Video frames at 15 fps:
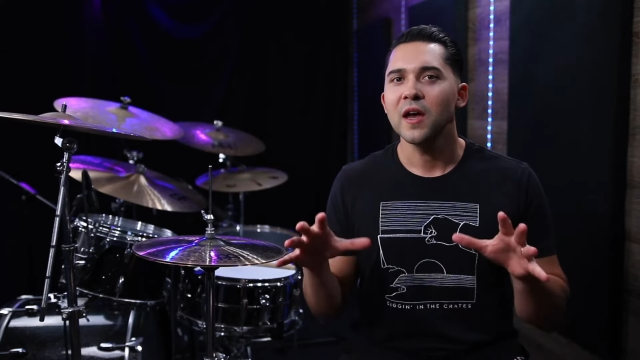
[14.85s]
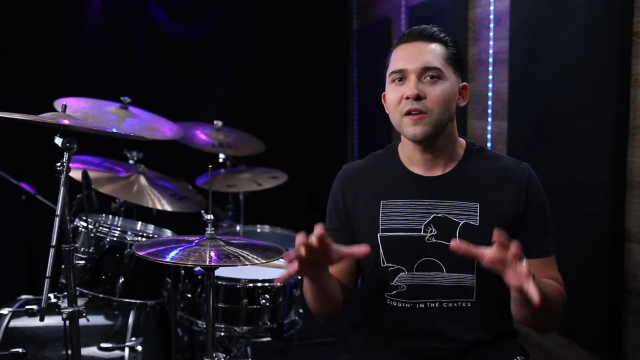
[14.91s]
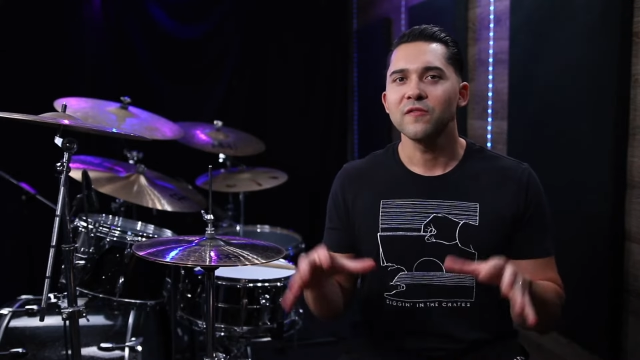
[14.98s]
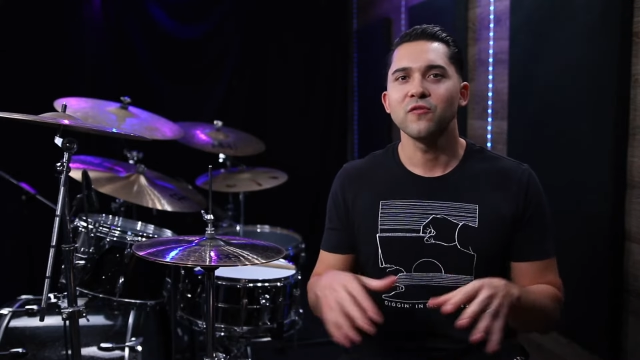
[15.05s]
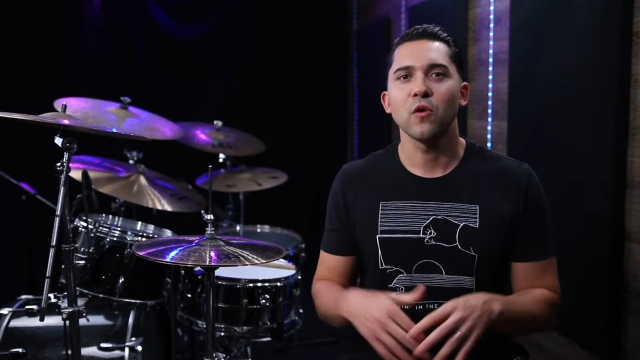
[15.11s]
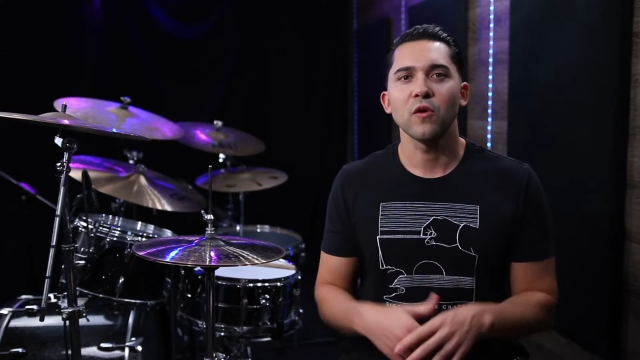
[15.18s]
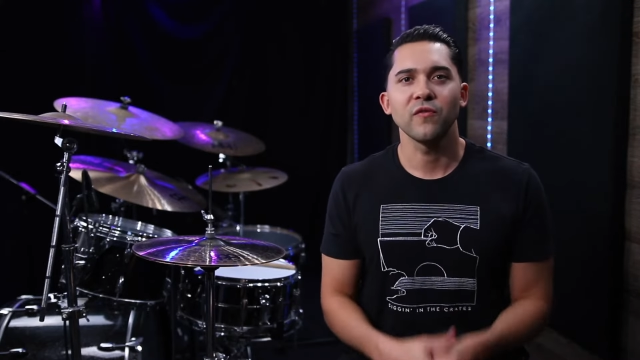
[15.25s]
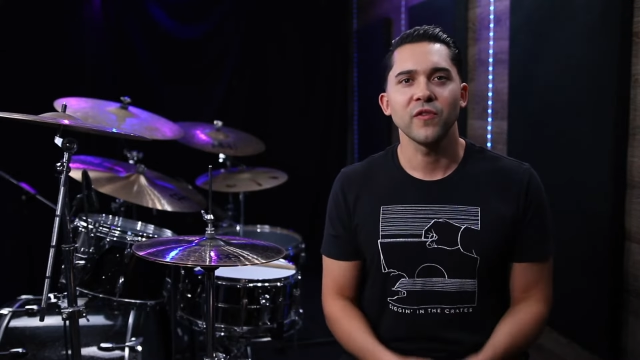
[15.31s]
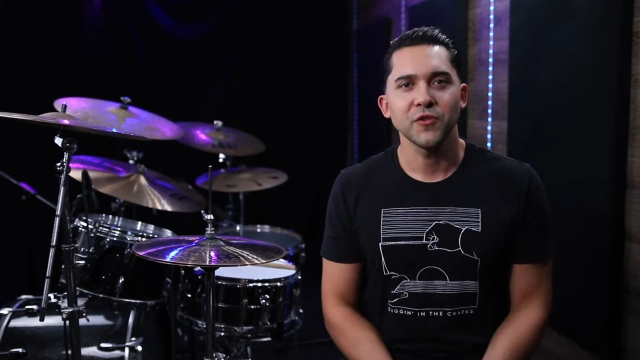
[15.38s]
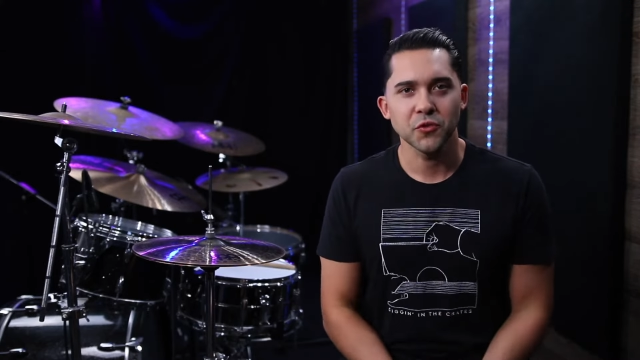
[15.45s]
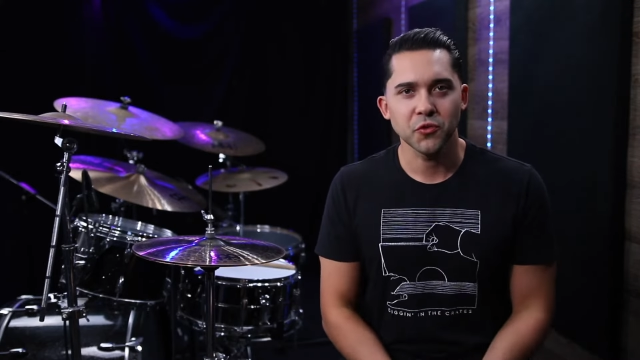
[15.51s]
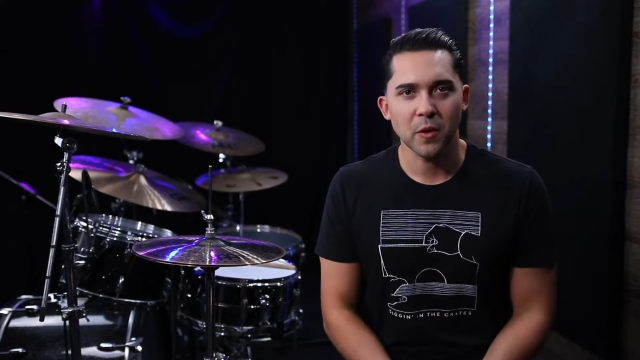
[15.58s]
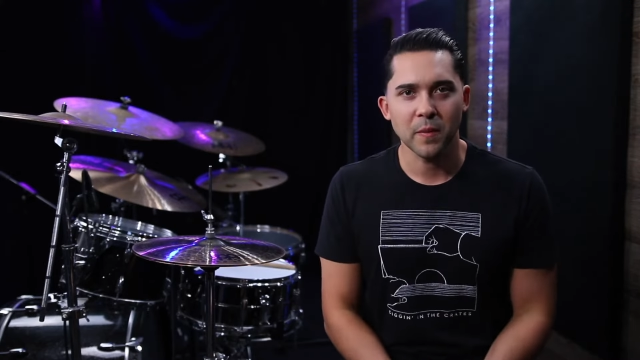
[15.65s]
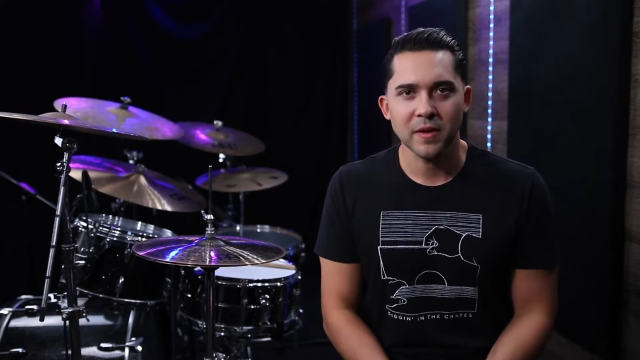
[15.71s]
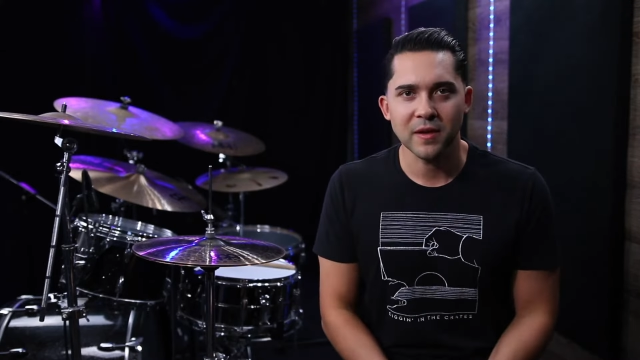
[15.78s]
for
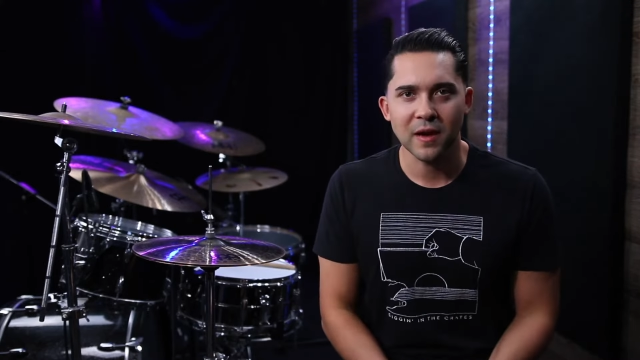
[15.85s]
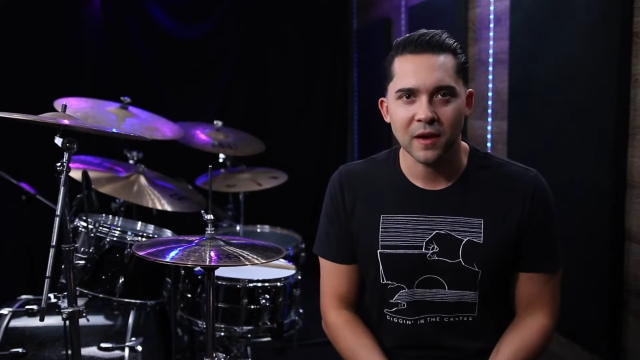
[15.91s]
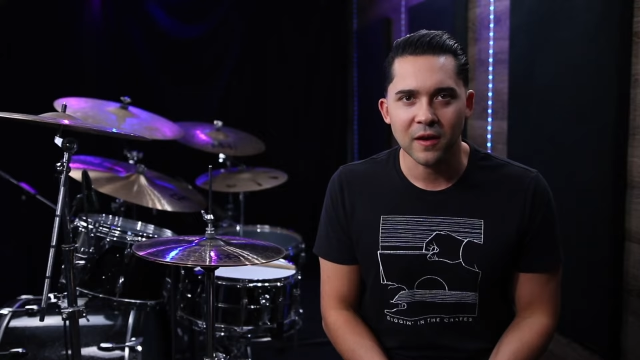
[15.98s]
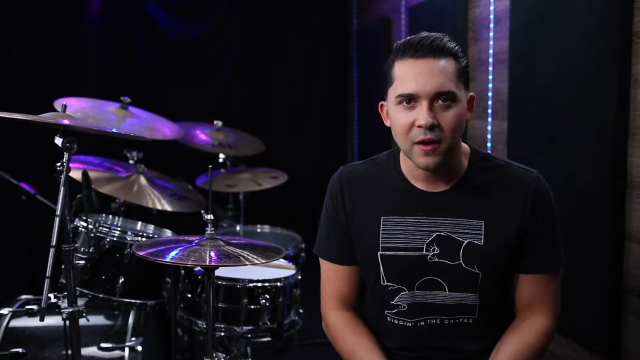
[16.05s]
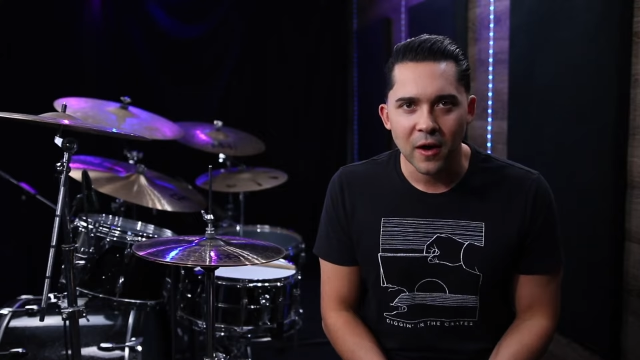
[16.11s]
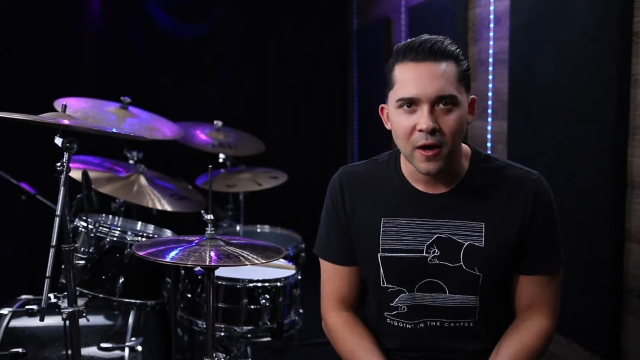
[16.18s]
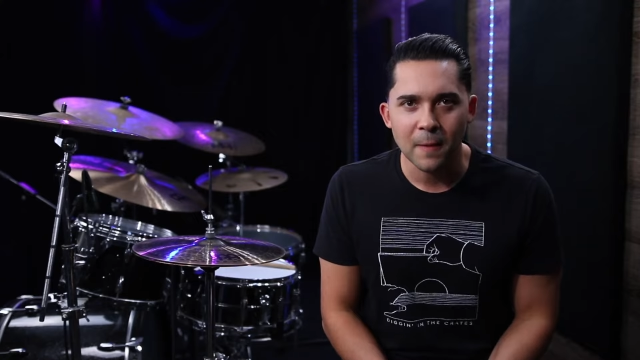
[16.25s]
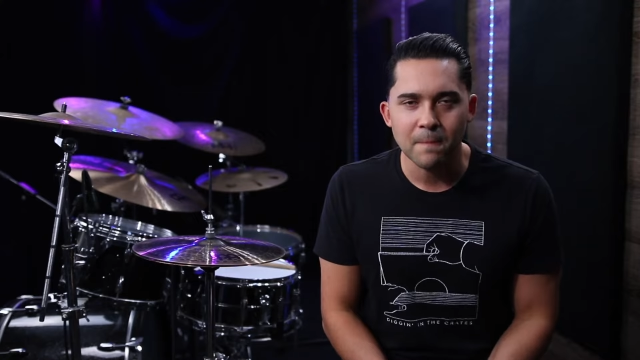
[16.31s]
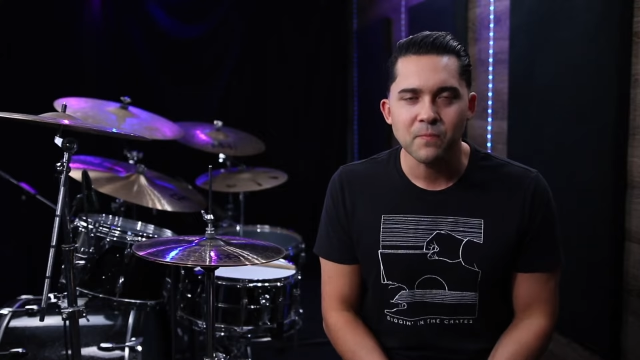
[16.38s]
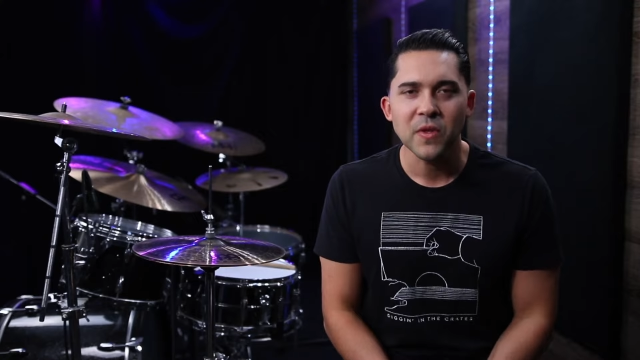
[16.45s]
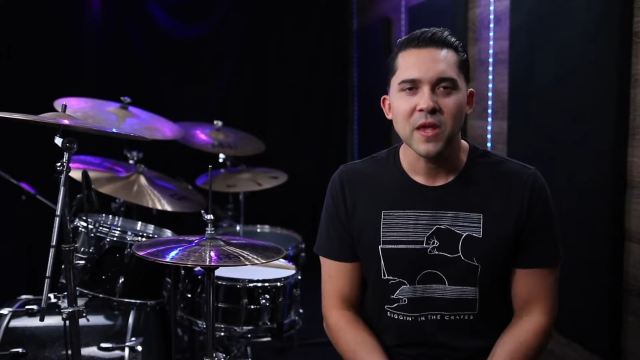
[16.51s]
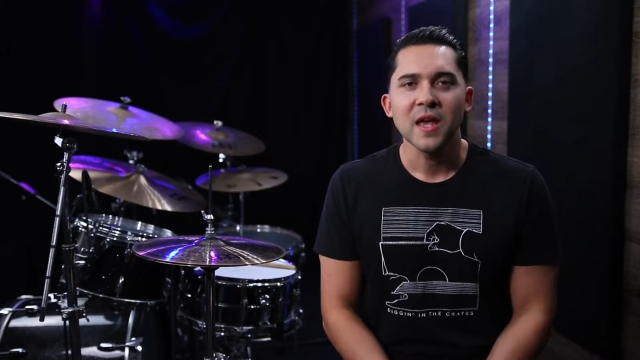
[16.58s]
FisherDrumming.com